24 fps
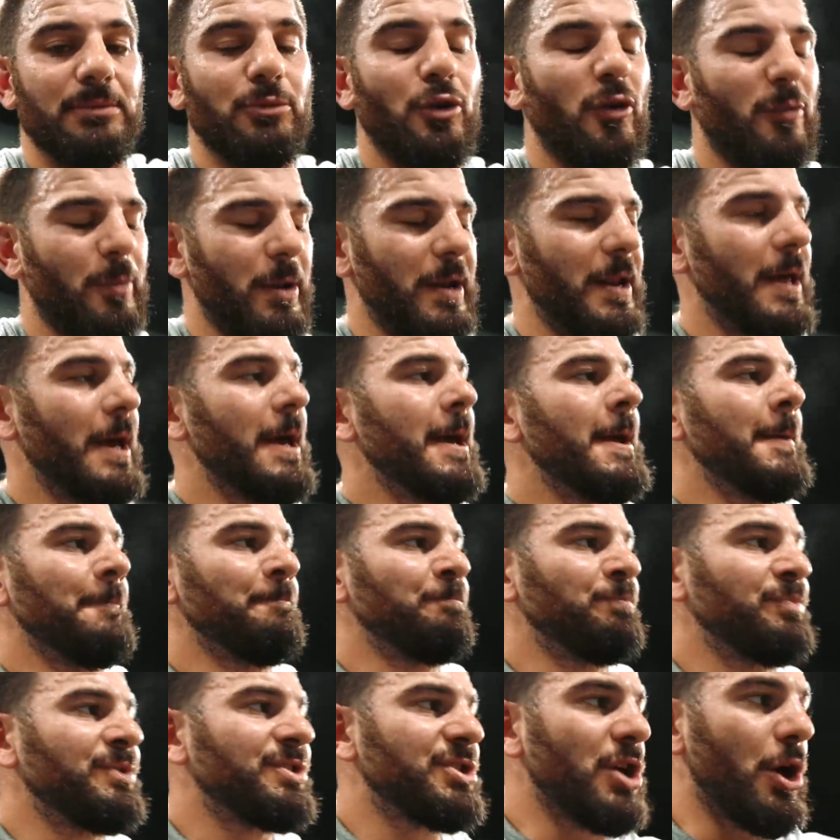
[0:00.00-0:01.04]
a movement.
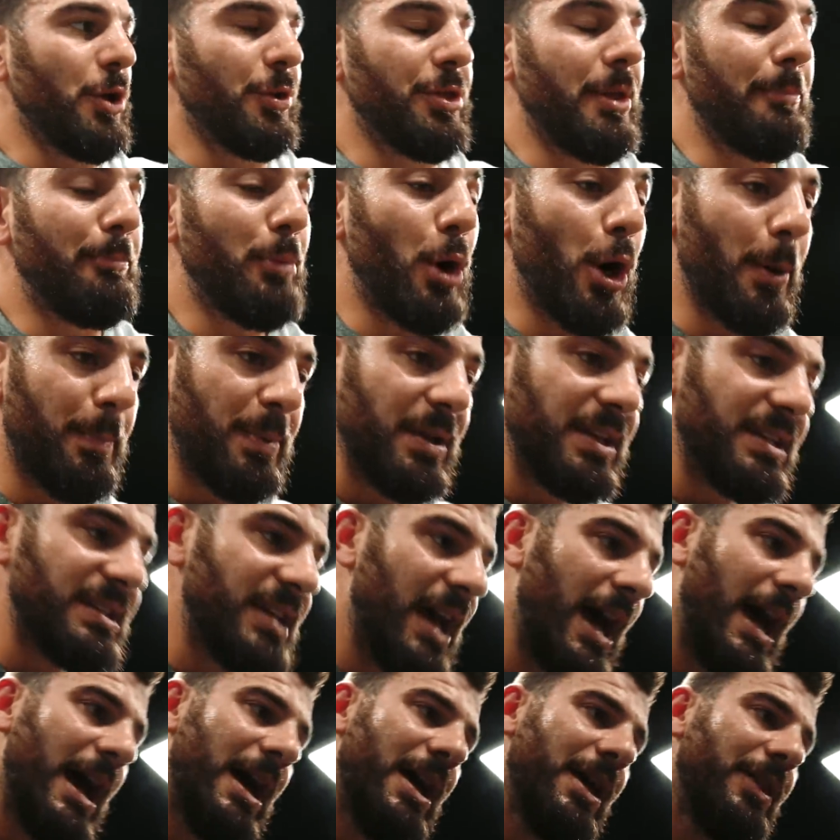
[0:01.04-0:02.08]
So the burpees,
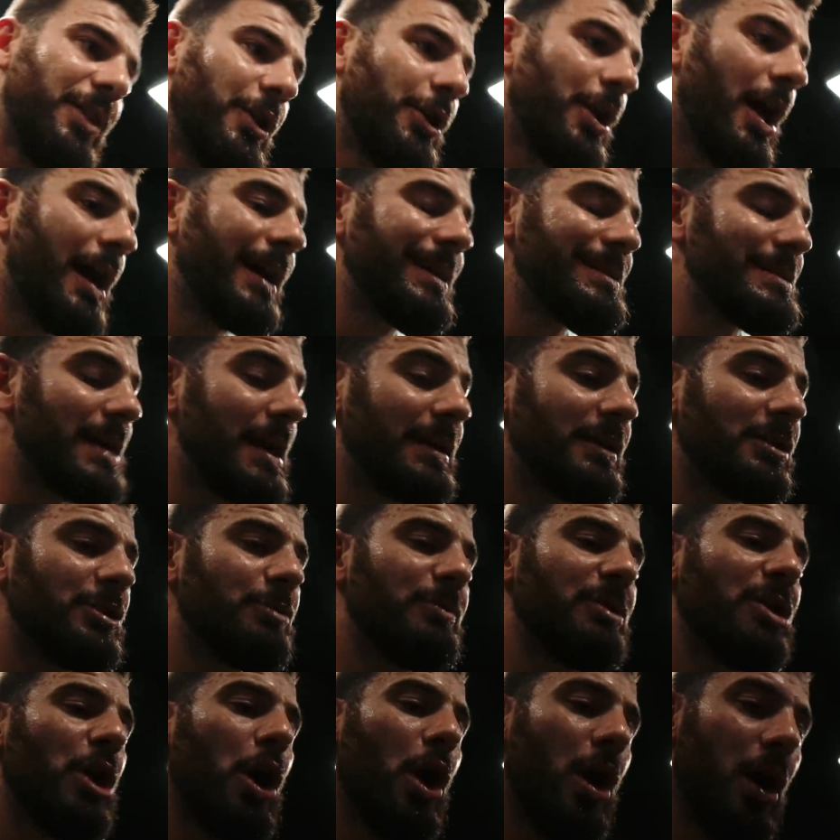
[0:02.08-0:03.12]
they're not intended to
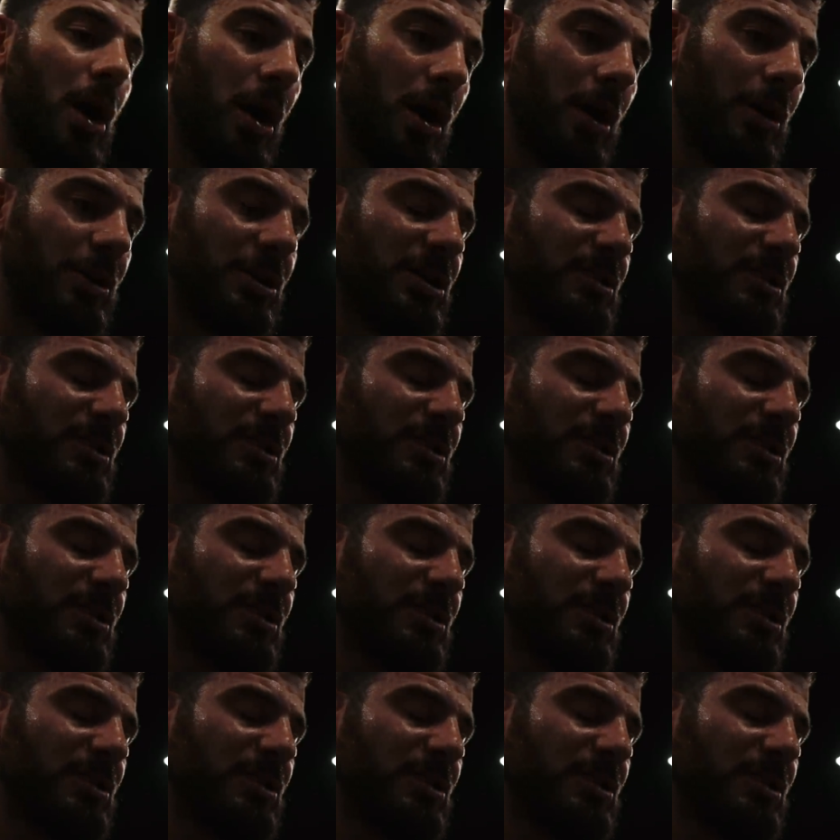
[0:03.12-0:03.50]
be hard.